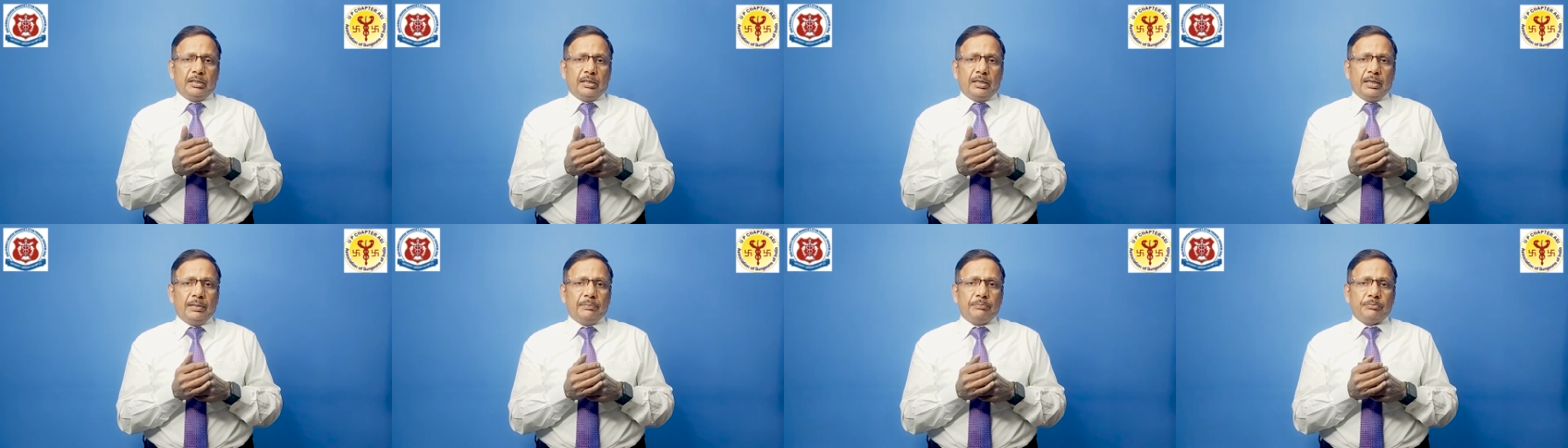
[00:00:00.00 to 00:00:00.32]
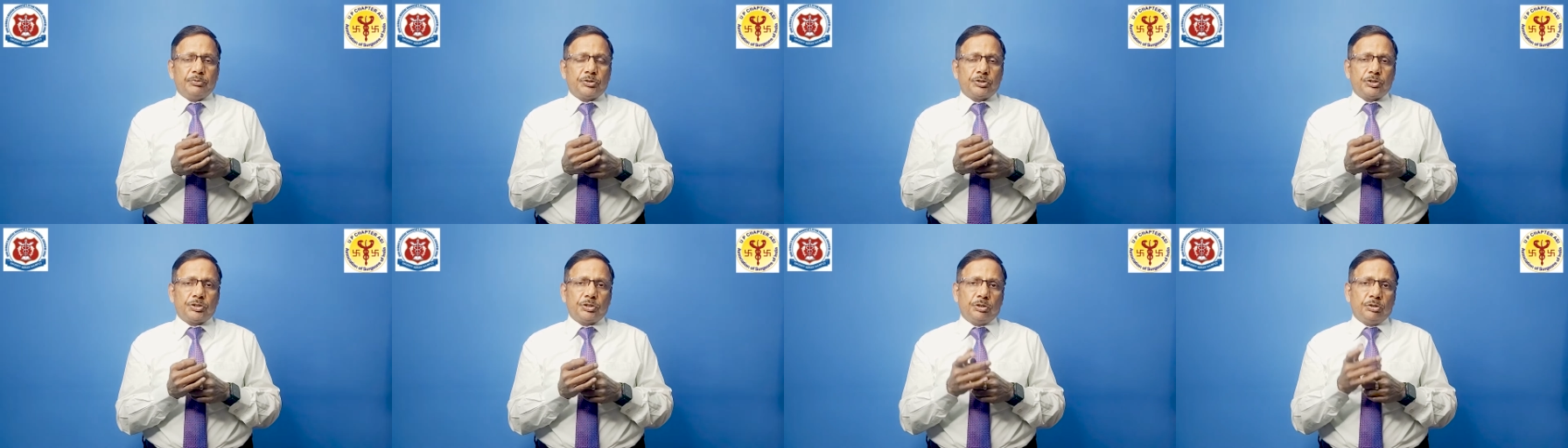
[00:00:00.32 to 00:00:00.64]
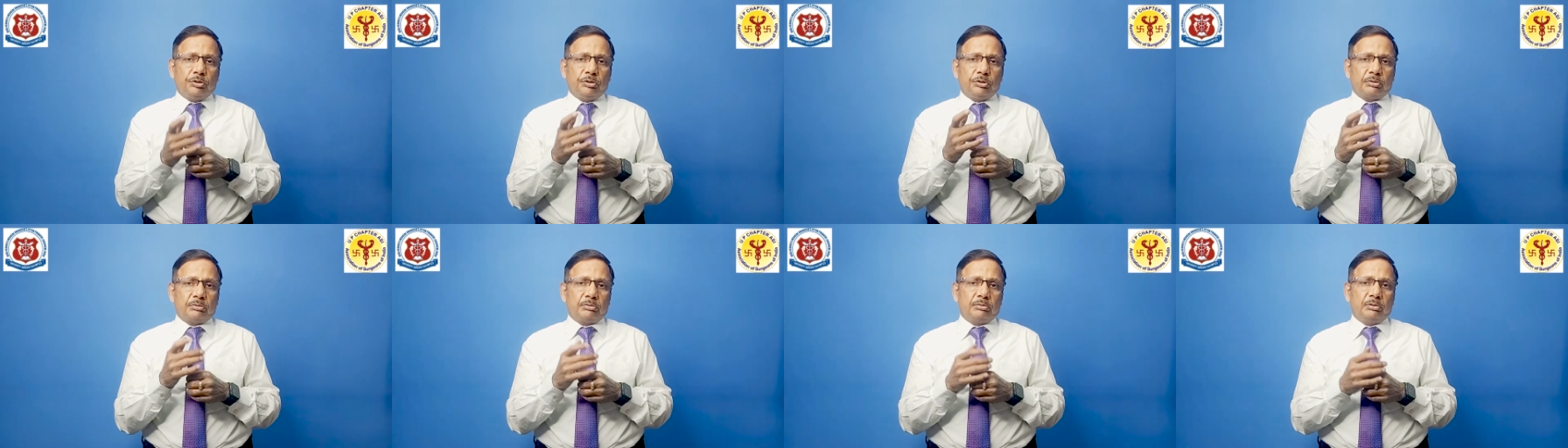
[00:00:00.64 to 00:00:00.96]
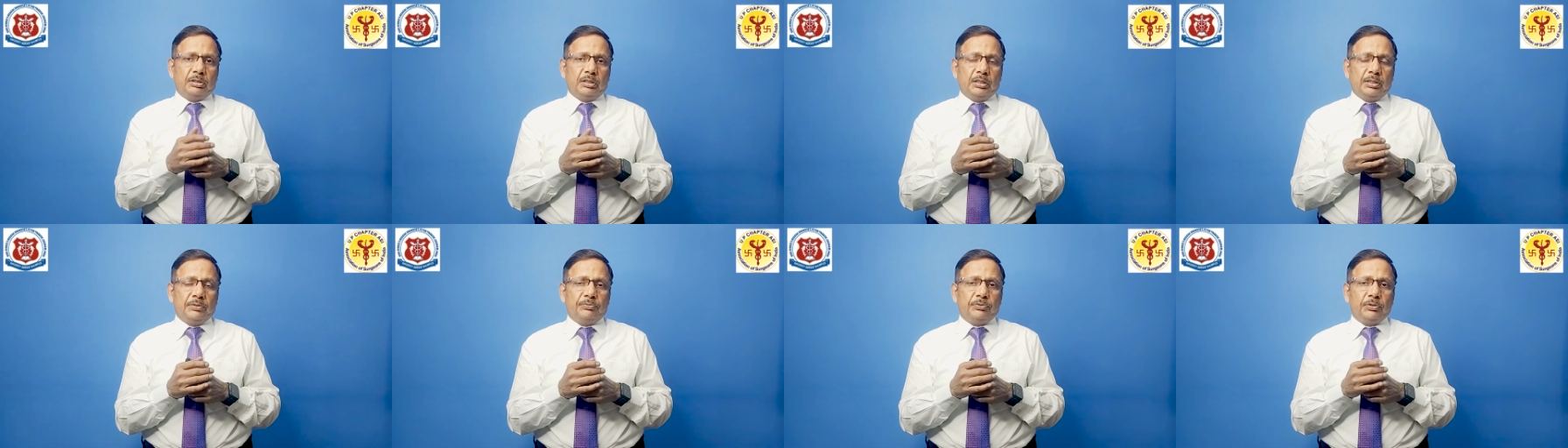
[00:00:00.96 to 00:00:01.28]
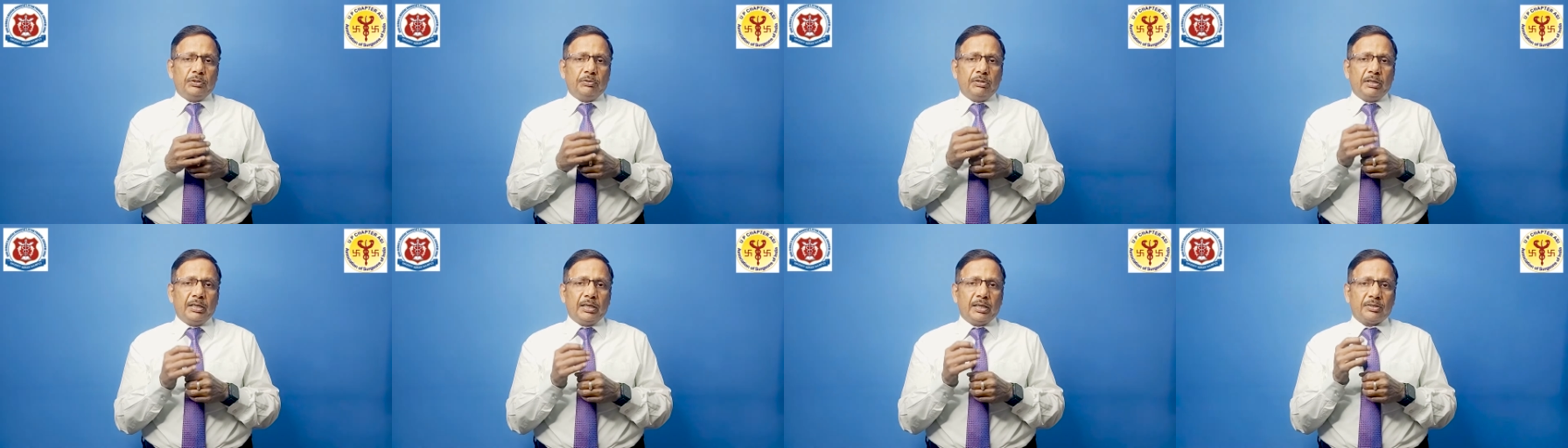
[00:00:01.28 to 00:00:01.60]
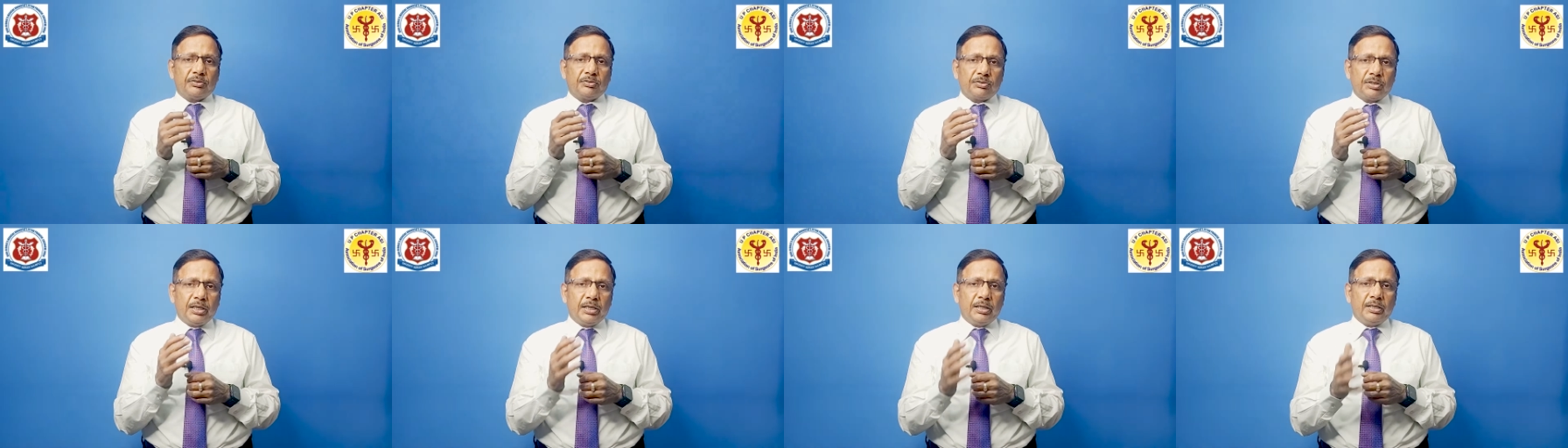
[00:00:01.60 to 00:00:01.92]
I am sure if you will
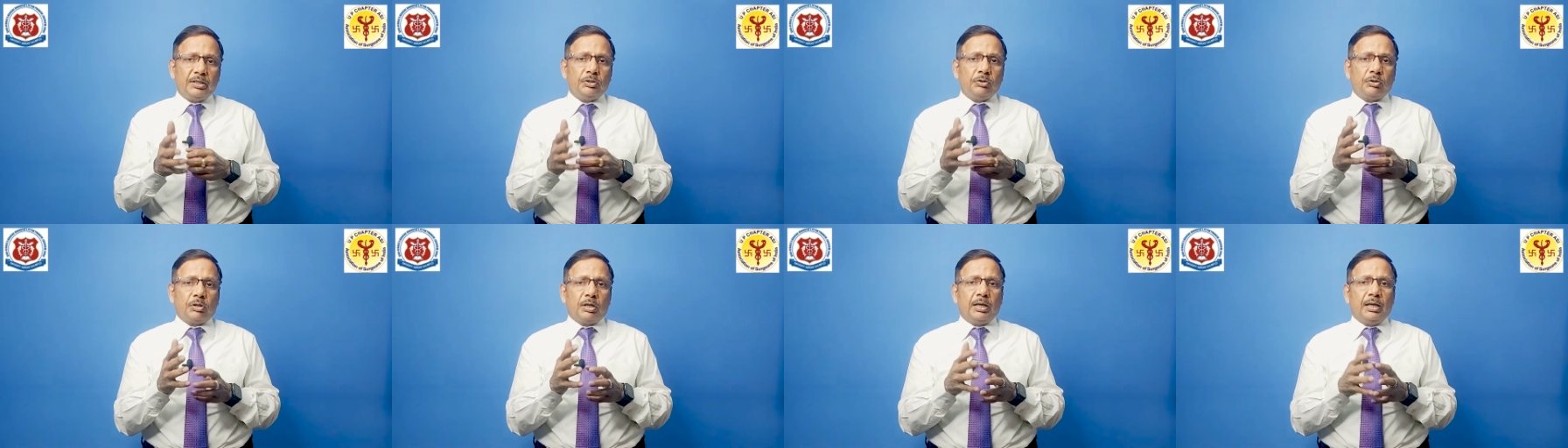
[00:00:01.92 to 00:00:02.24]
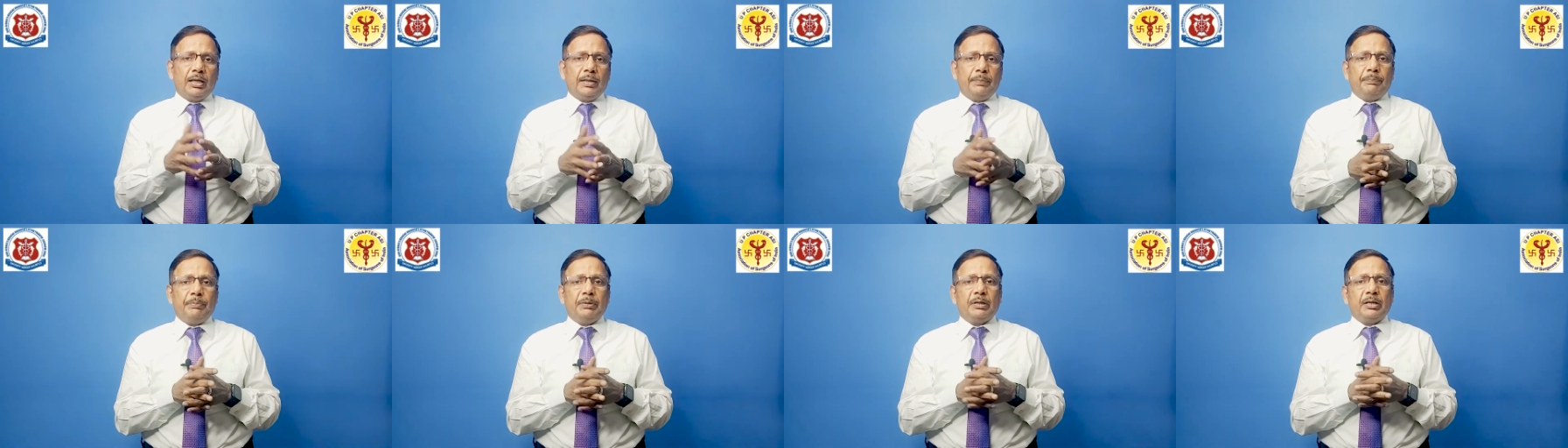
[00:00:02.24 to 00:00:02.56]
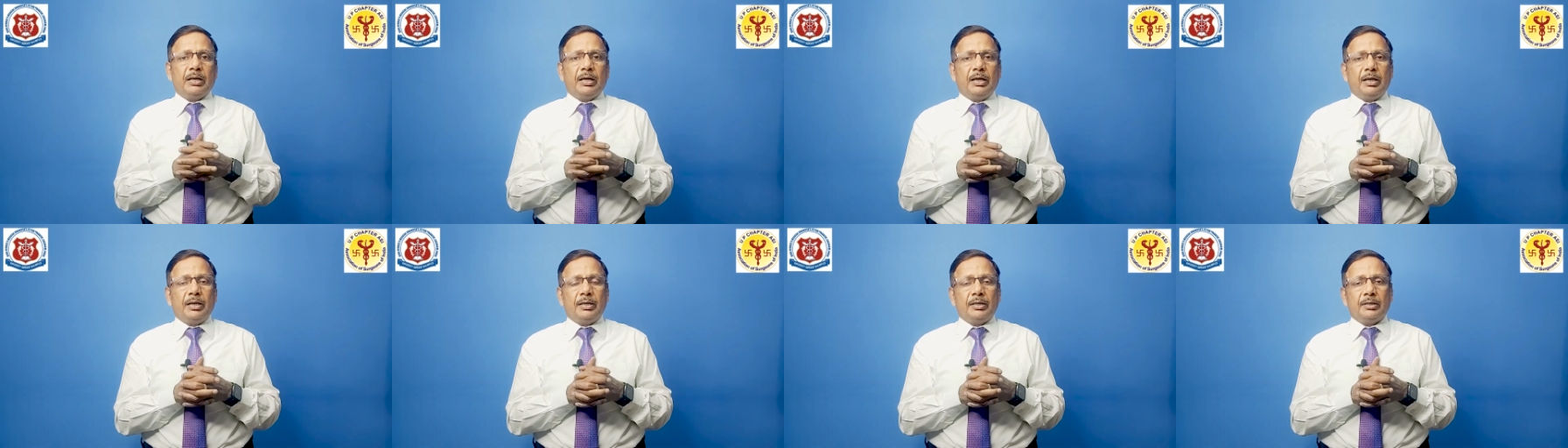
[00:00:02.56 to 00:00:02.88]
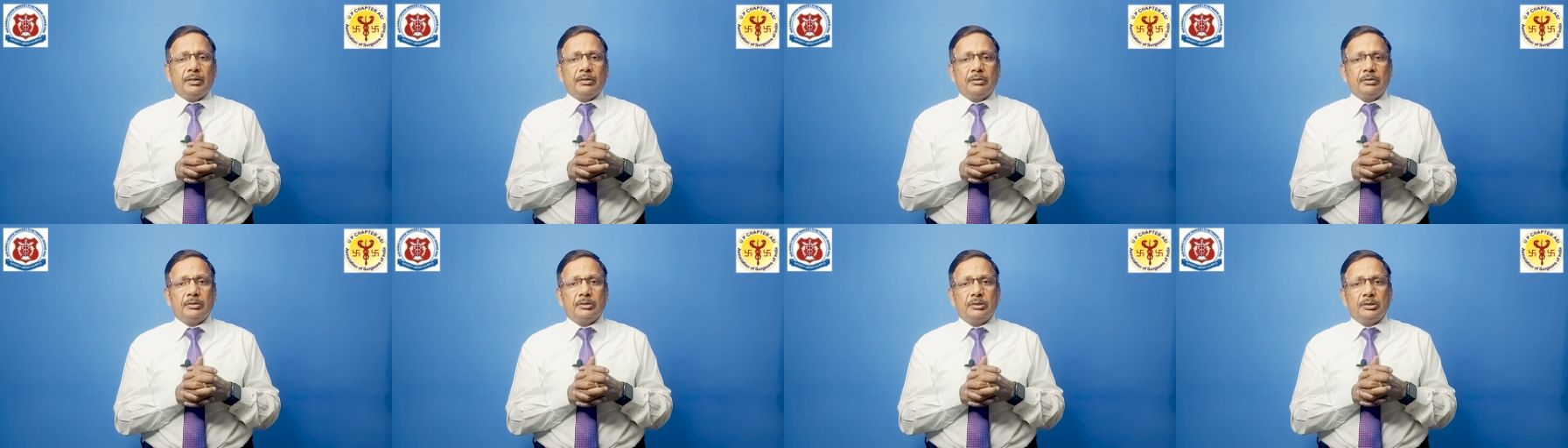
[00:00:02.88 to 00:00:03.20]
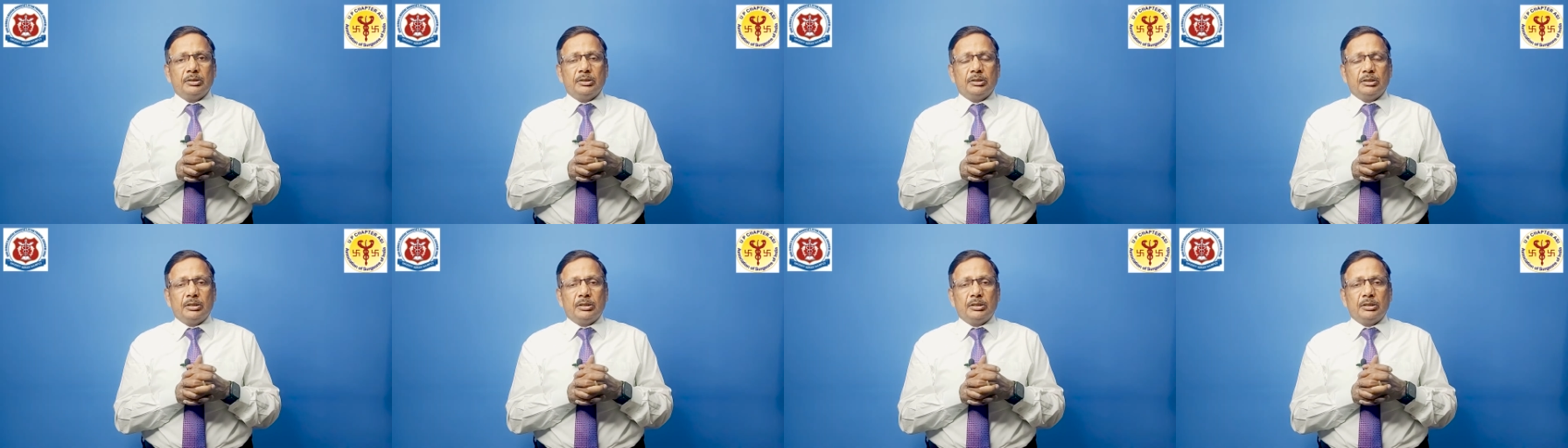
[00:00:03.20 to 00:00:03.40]
extend your helping hand,